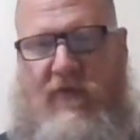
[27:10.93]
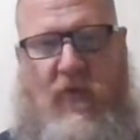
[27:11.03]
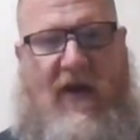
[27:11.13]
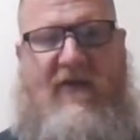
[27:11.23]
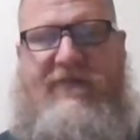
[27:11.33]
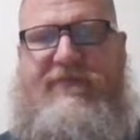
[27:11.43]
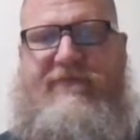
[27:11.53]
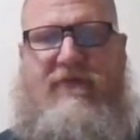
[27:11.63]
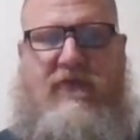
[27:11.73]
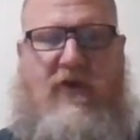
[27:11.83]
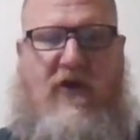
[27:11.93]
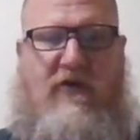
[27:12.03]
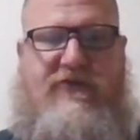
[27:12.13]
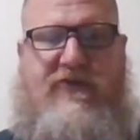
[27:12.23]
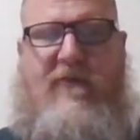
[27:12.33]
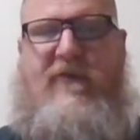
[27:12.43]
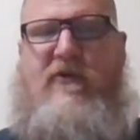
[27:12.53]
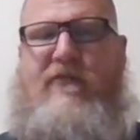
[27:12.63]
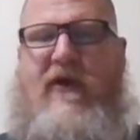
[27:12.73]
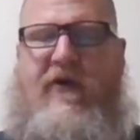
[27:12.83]
quite a large number
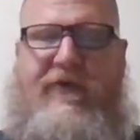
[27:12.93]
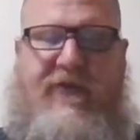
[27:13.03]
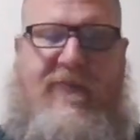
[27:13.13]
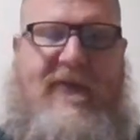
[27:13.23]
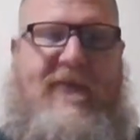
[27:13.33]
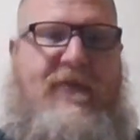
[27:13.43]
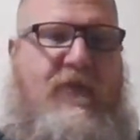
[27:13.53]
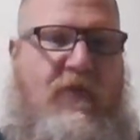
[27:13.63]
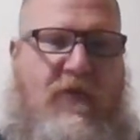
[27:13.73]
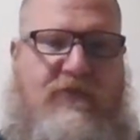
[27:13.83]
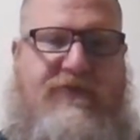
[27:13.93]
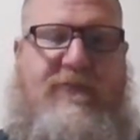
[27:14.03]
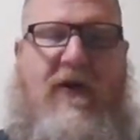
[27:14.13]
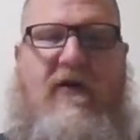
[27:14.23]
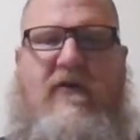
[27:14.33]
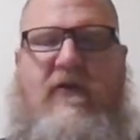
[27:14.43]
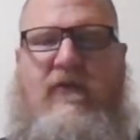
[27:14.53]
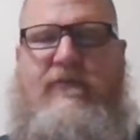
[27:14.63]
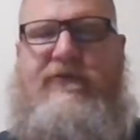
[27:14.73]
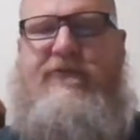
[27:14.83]
of elderly people who own small
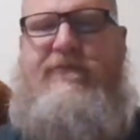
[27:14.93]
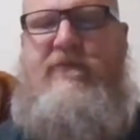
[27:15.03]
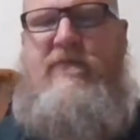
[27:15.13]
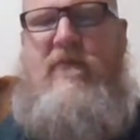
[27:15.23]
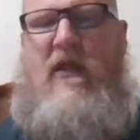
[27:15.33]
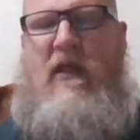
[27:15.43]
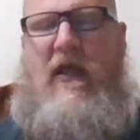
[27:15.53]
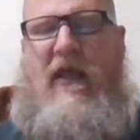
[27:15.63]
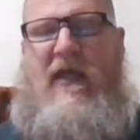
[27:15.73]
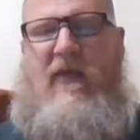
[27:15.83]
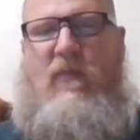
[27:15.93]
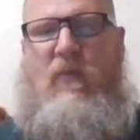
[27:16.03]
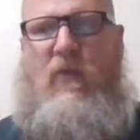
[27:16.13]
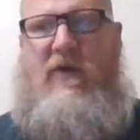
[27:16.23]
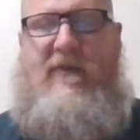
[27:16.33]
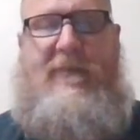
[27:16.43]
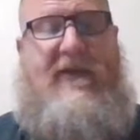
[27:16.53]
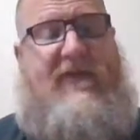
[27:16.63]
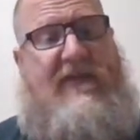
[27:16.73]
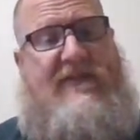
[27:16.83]
homes. And one of the
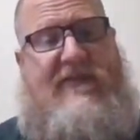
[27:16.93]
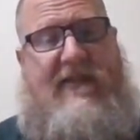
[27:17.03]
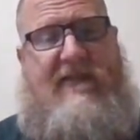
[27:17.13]
big things they